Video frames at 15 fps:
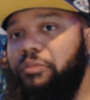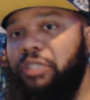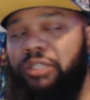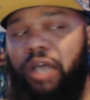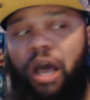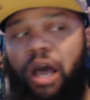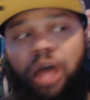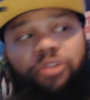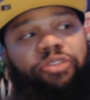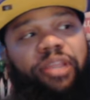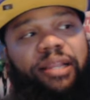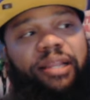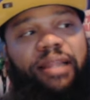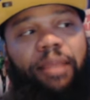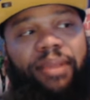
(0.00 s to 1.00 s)
The other
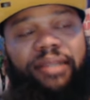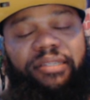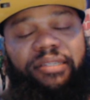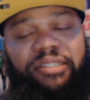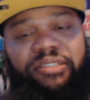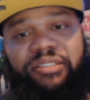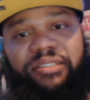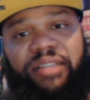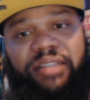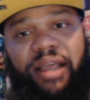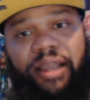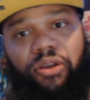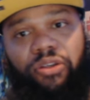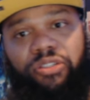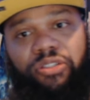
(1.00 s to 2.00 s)
thing that made this
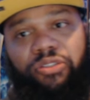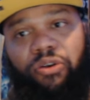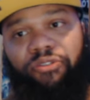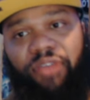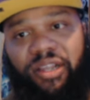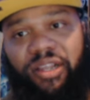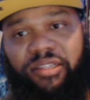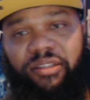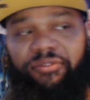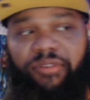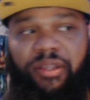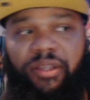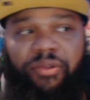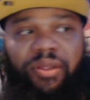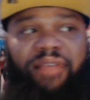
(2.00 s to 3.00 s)
skyhook so
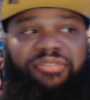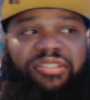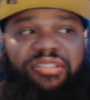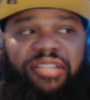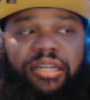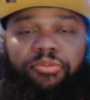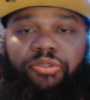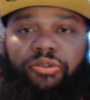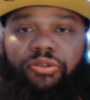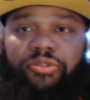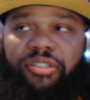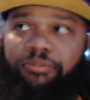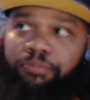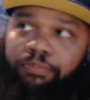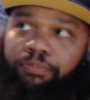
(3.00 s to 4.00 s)
effective, and I've seen him do
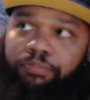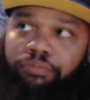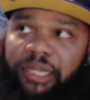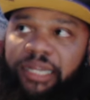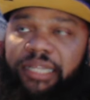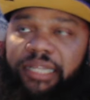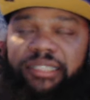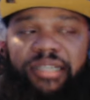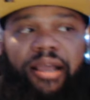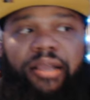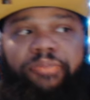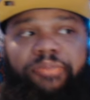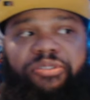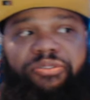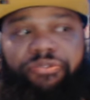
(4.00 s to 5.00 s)
this plenty of
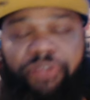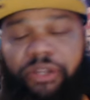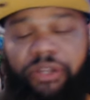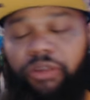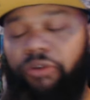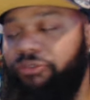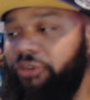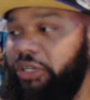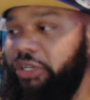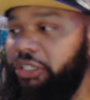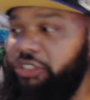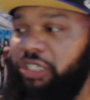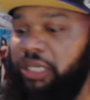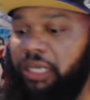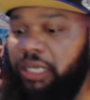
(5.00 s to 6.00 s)
times in video
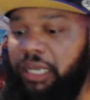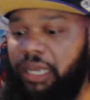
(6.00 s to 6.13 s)
footage,